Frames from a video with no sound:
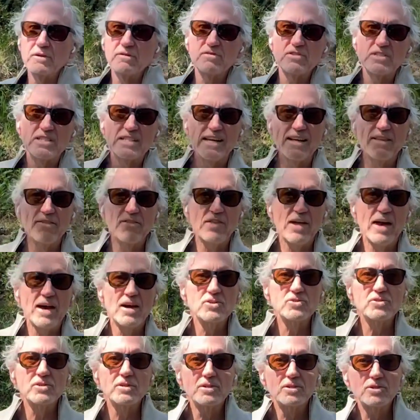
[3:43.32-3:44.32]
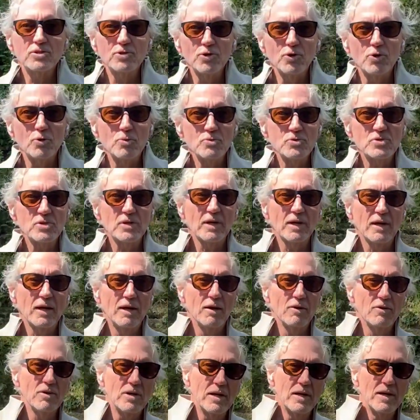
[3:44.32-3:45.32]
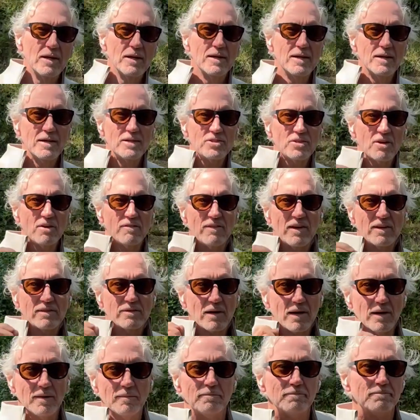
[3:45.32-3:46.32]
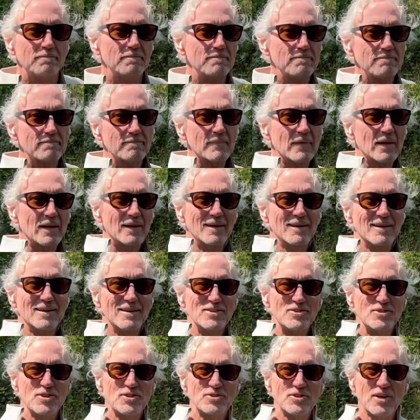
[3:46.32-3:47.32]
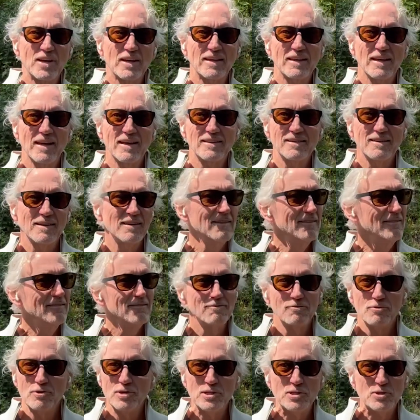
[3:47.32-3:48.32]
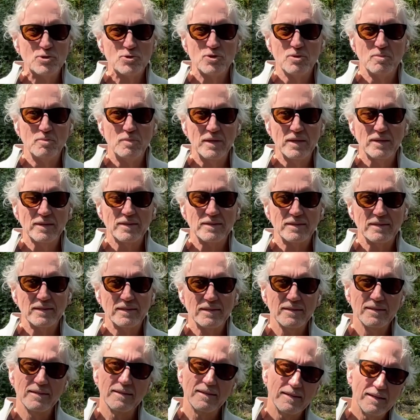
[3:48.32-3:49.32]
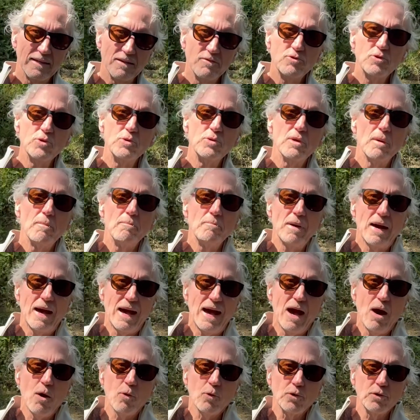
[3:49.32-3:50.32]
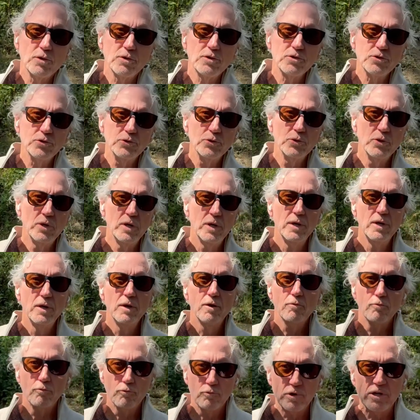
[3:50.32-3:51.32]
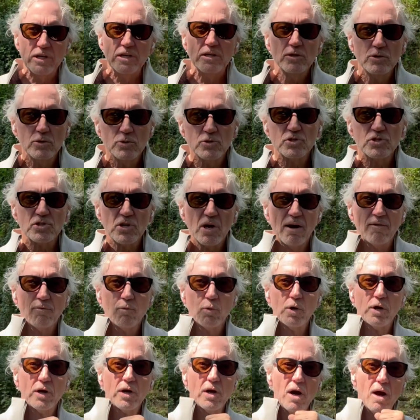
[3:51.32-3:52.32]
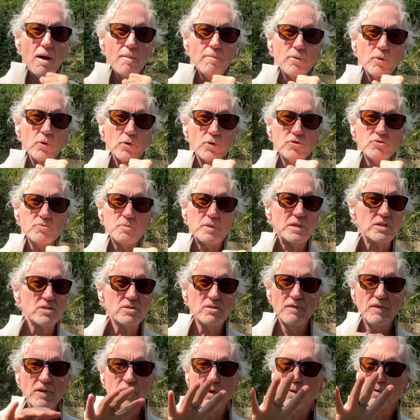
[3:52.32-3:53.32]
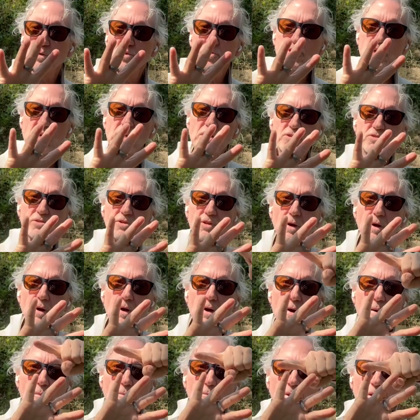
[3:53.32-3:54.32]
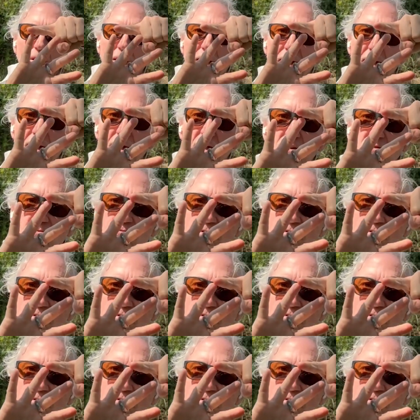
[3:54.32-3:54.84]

of 10,000 tombs here in Cervetria. Just like that, reusability gives you the power to reuse software components, because if you don't change the plans,